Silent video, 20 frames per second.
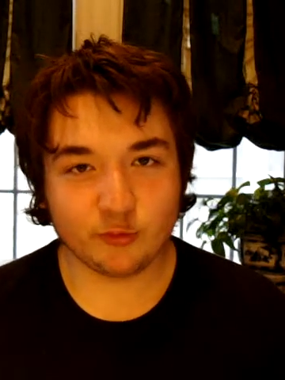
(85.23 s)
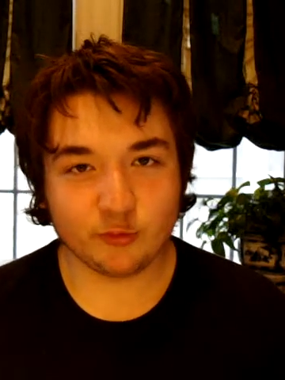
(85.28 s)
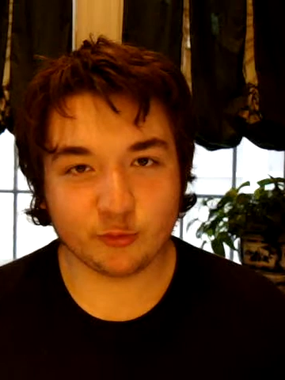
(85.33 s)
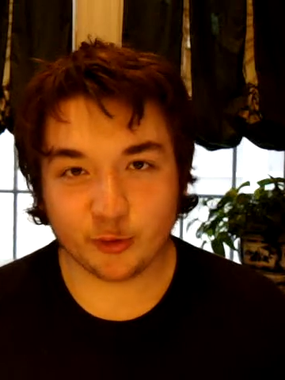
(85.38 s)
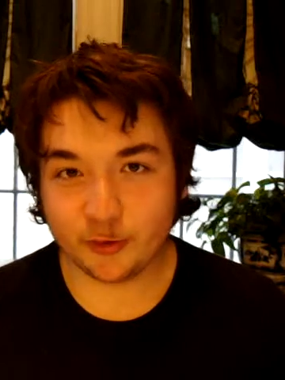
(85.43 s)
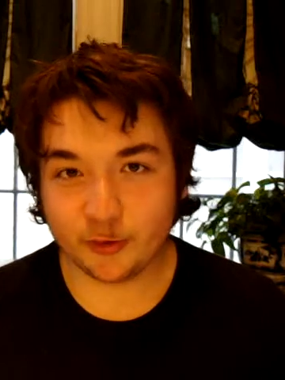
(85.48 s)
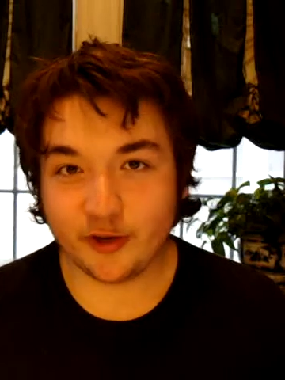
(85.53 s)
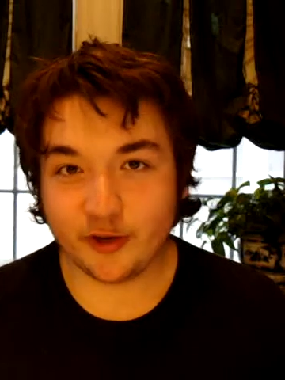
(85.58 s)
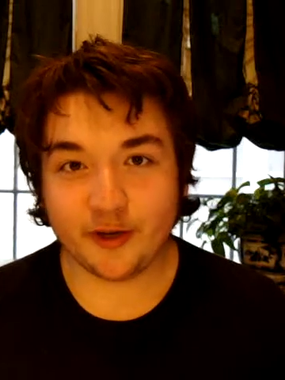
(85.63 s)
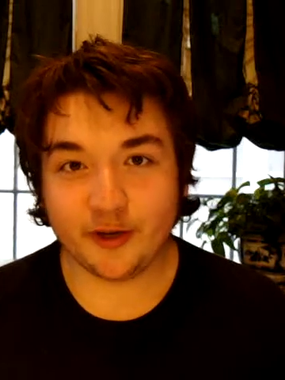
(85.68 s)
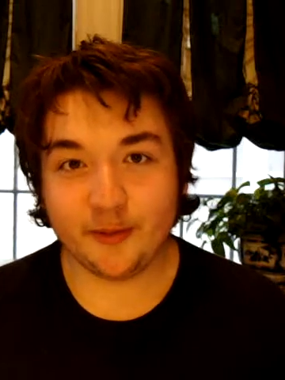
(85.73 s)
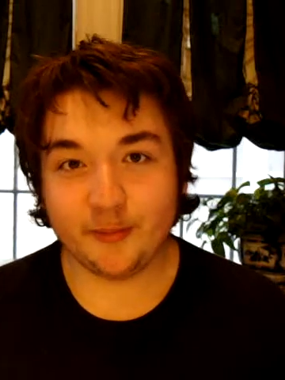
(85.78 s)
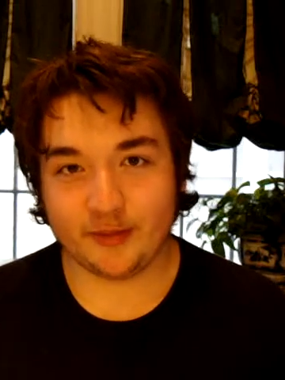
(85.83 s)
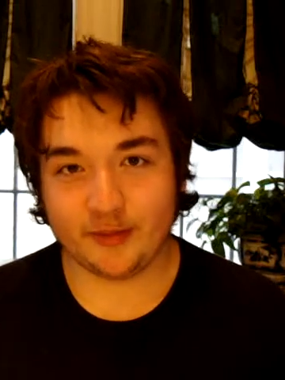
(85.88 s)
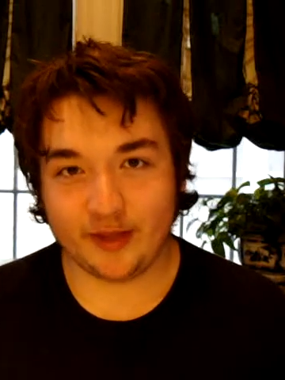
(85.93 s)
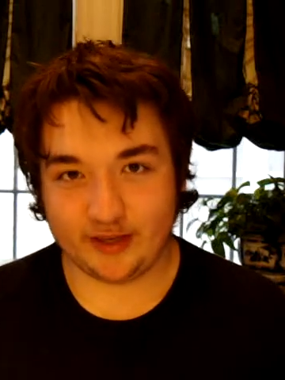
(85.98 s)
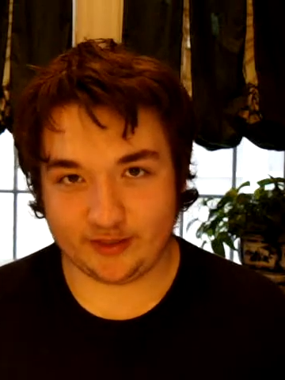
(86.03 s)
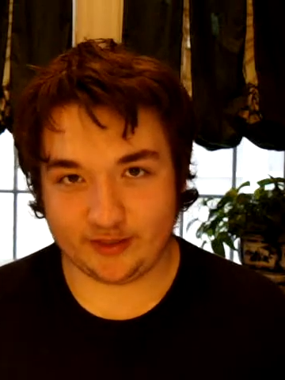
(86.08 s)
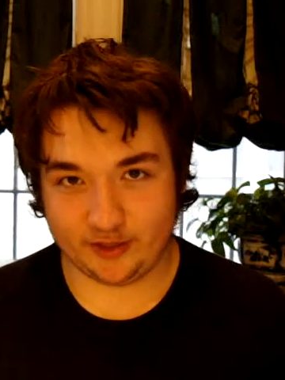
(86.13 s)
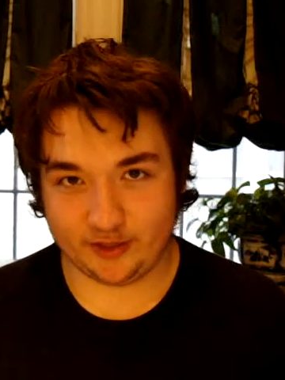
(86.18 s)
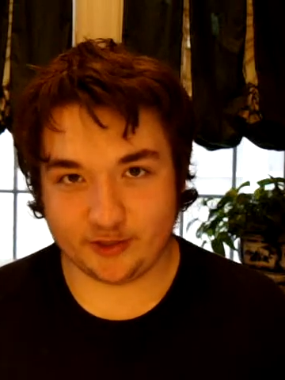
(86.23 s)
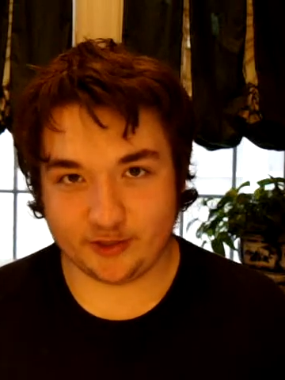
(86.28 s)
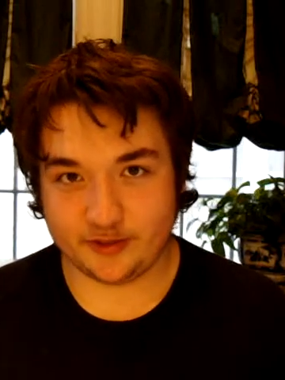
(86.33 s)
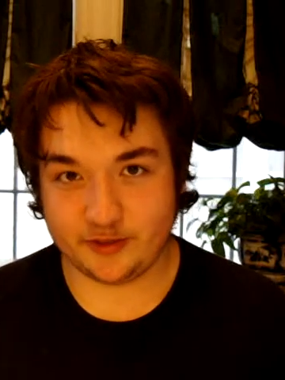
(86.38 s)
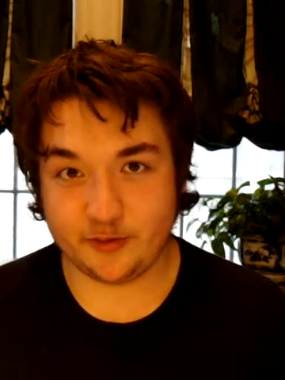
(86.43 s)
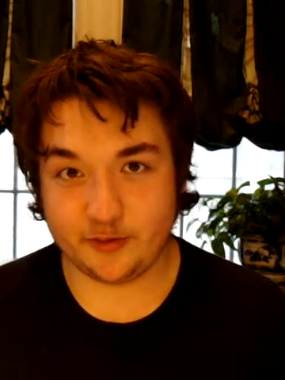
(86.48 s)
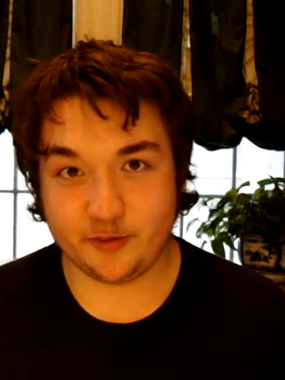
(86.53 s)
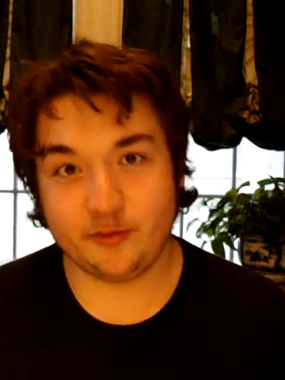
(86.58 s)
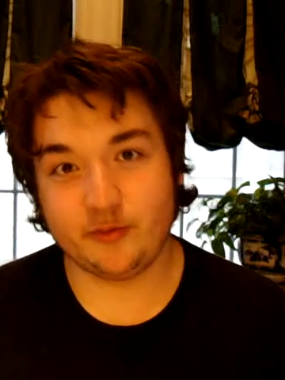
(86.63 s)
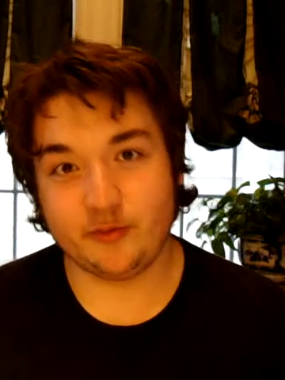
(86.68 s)
Roadrunner, like the
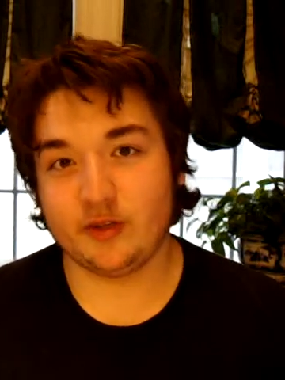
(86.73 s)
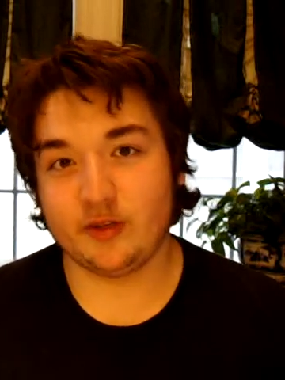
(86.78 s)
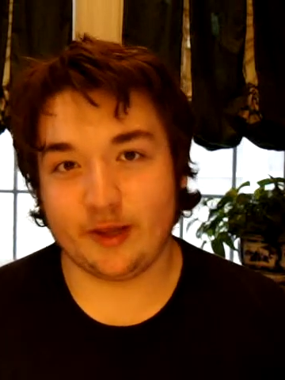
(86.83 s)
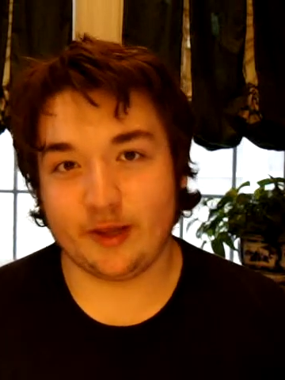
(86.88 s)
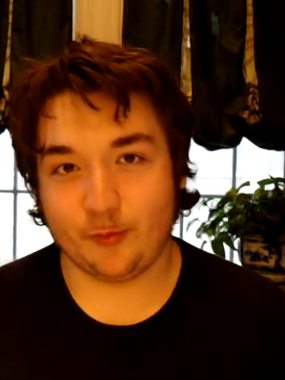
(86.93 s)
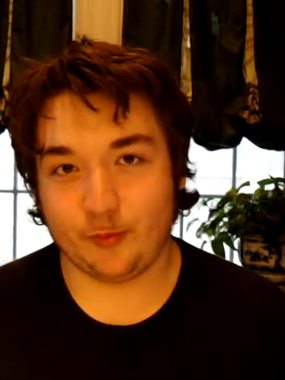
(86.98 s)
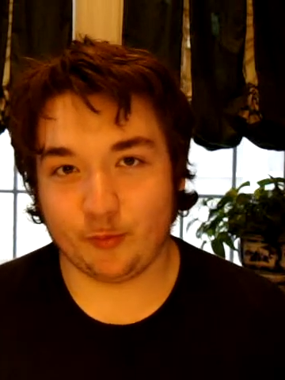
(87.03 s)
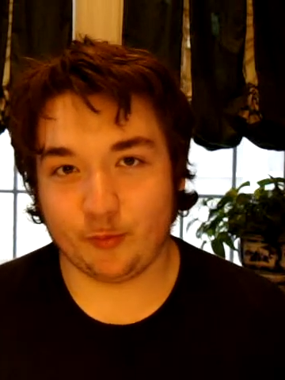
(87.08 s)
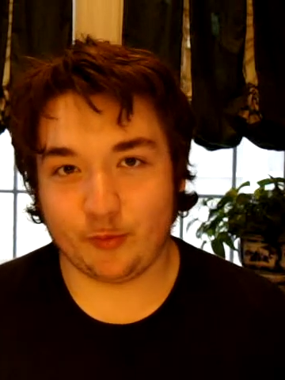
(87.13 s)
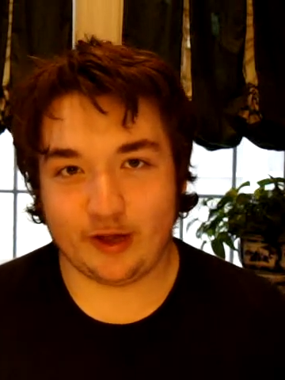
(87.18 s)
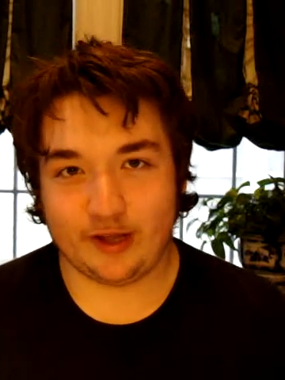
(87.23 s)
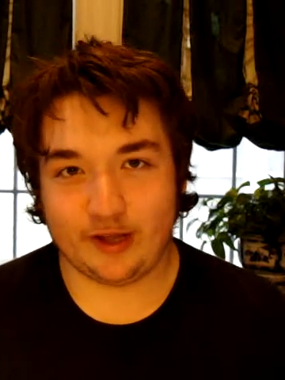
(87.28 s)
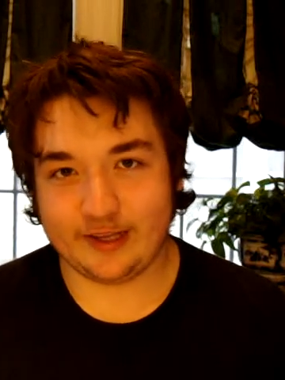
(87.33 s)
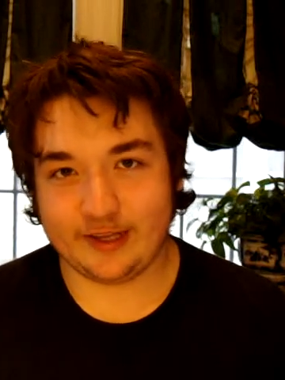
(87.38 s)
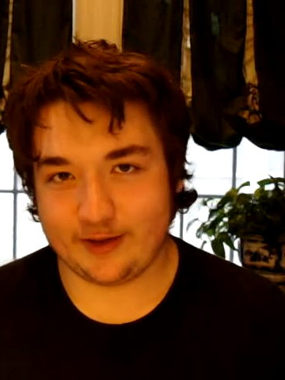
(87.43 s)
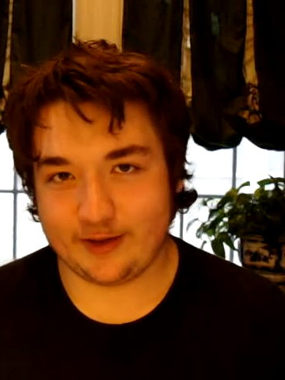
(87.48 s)
cartoon, like with Wile E.